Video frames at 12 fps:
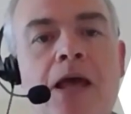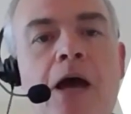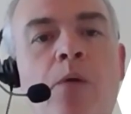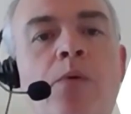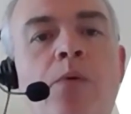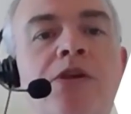
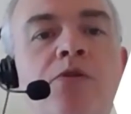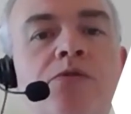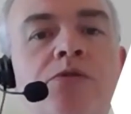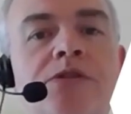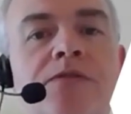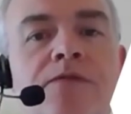And we
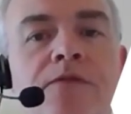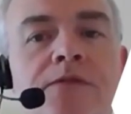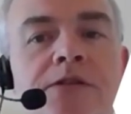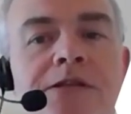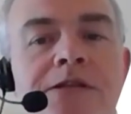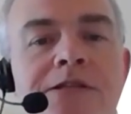used,
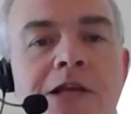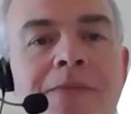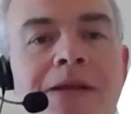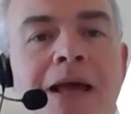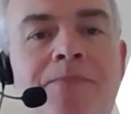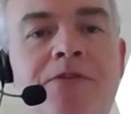to
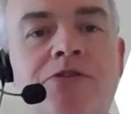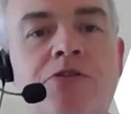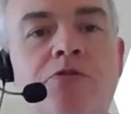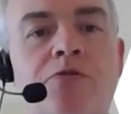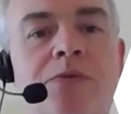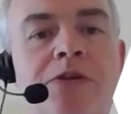determine
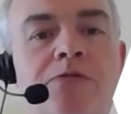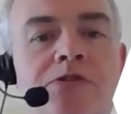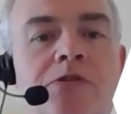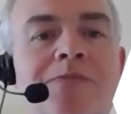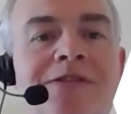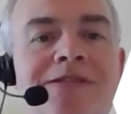aptitude, we used some